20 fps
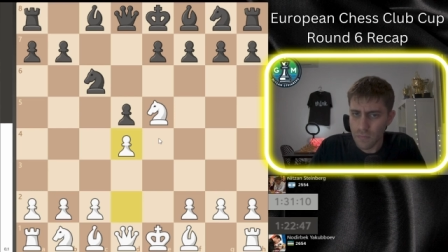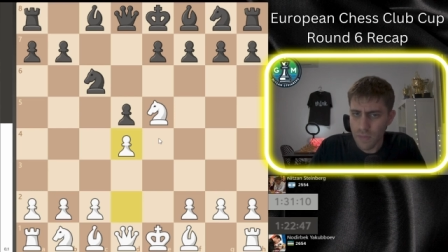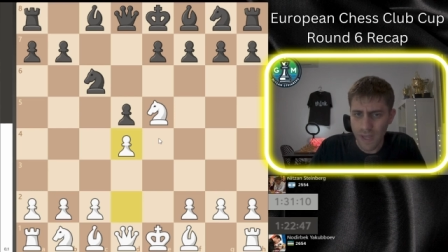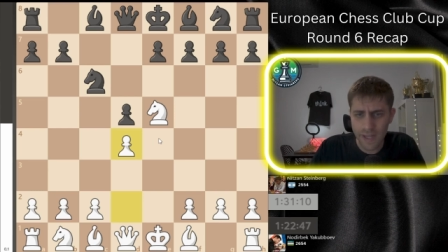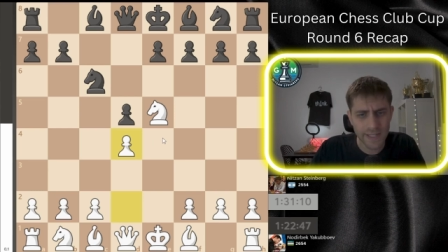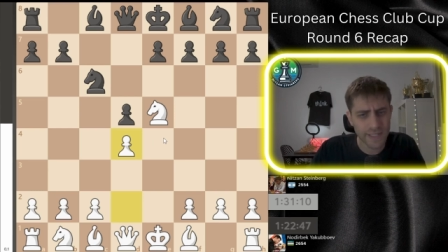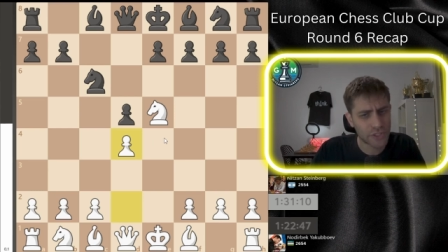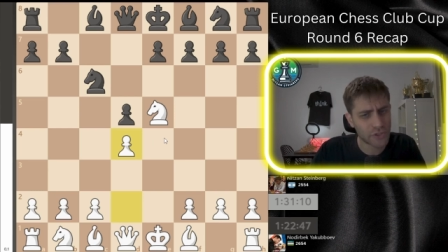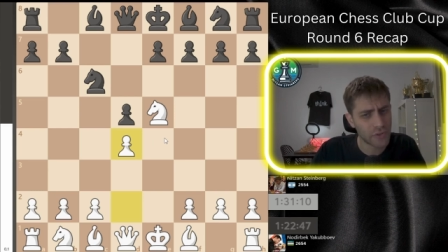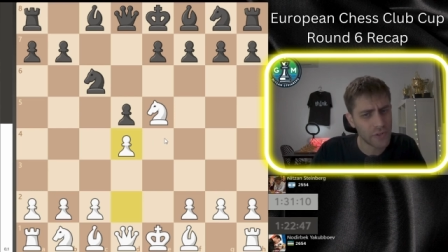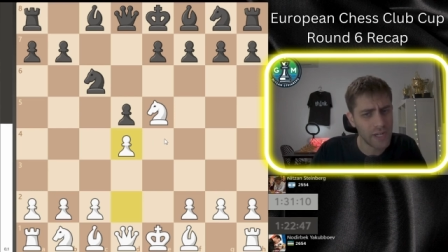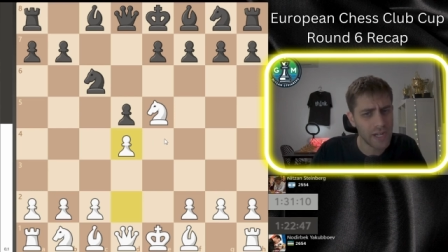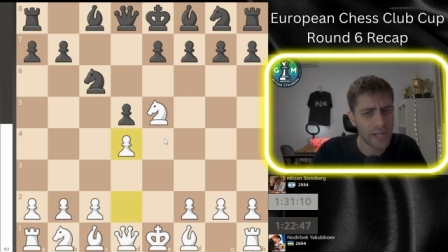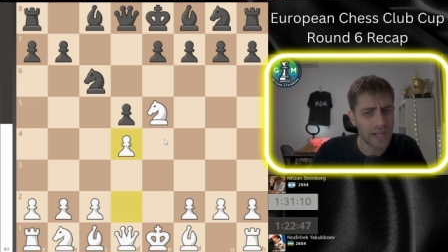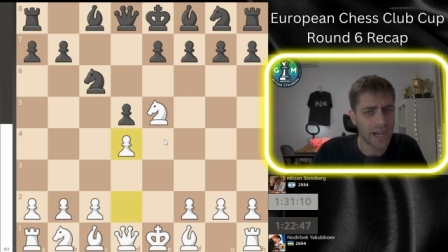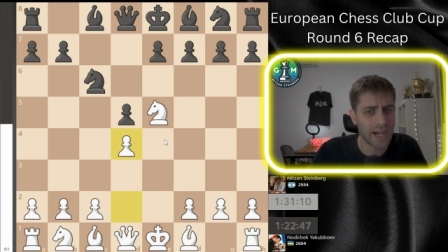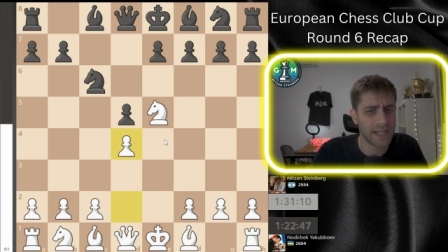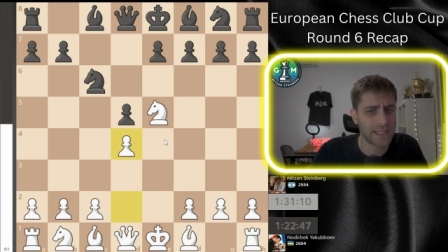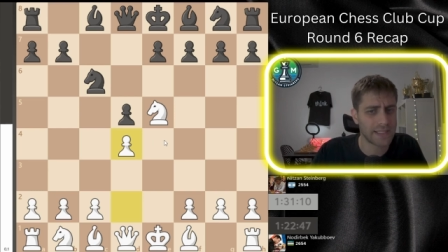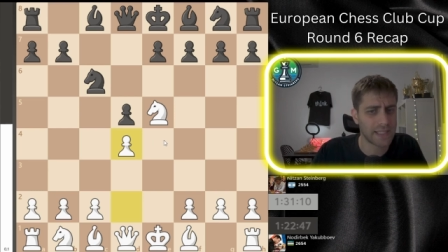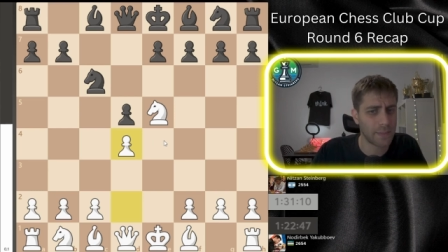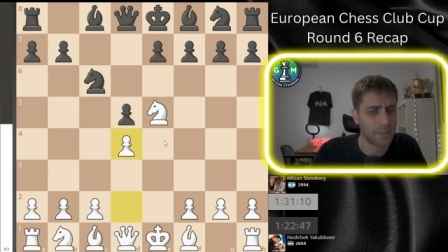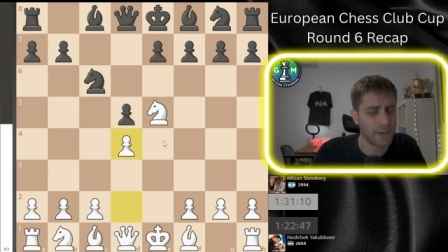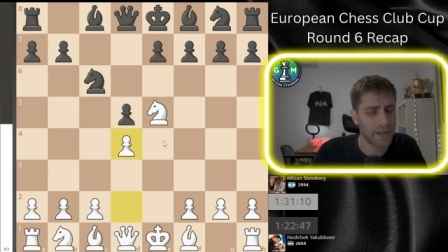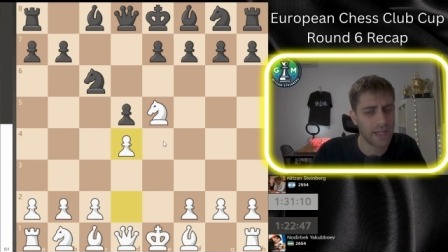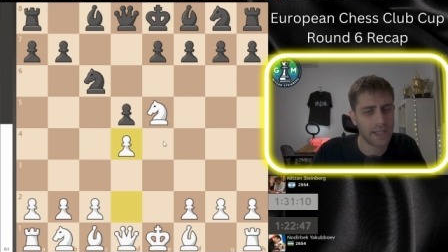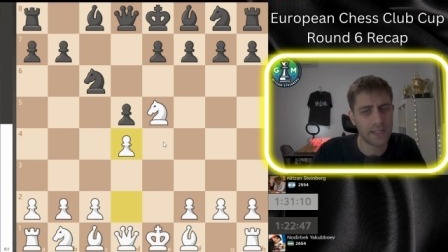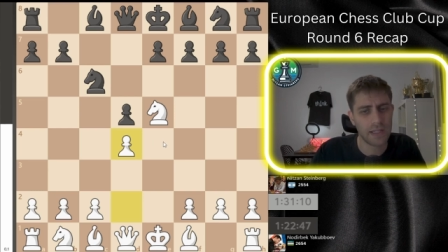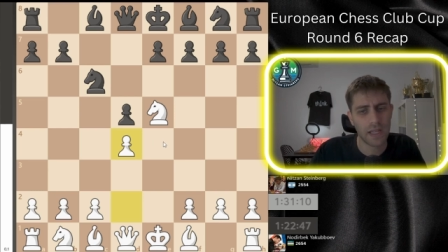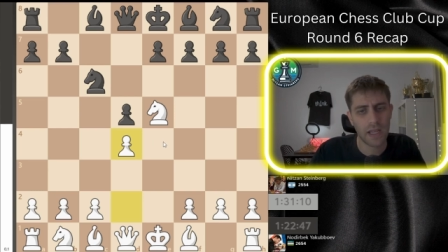And it's really nice. I
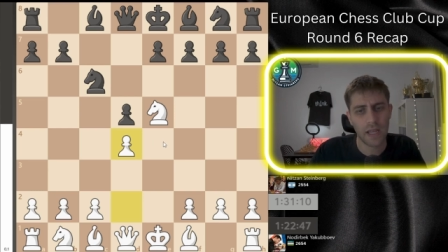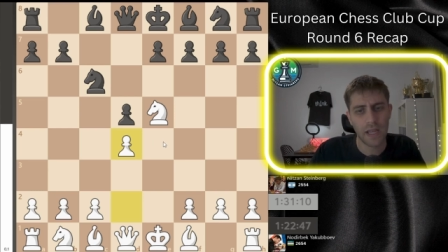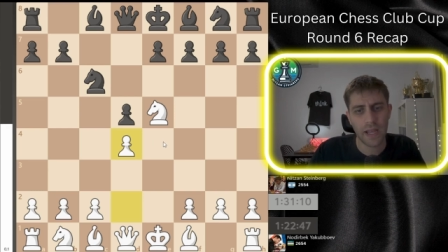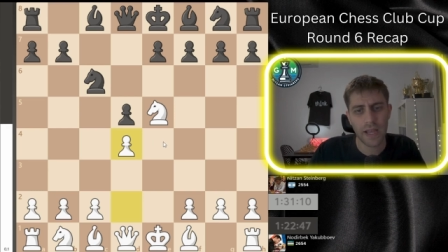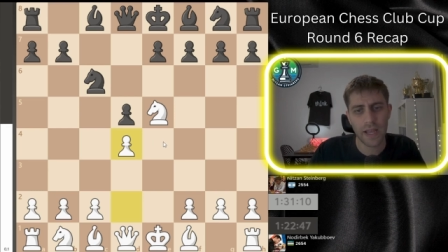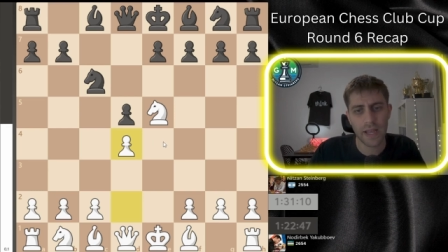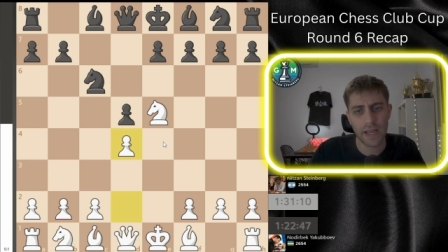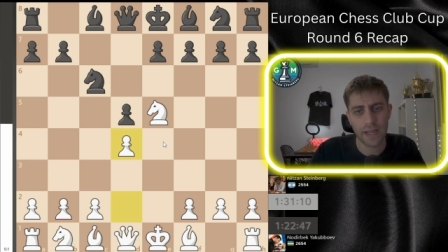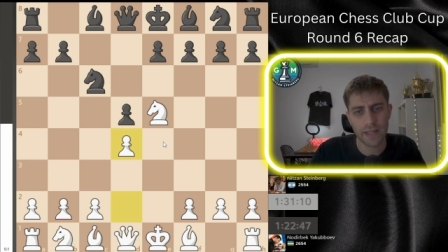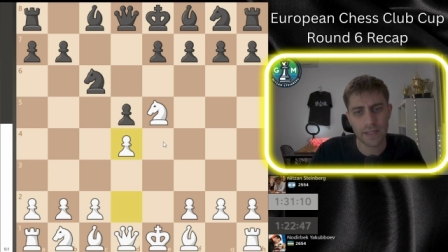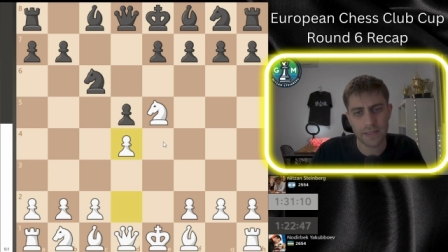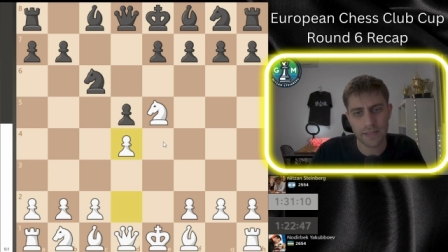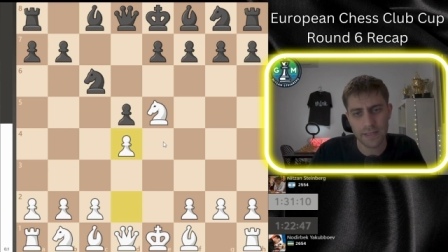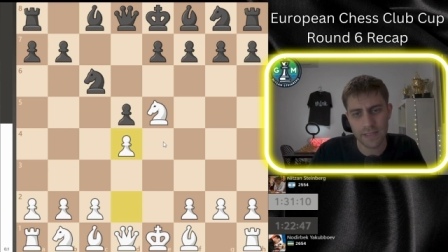played uh,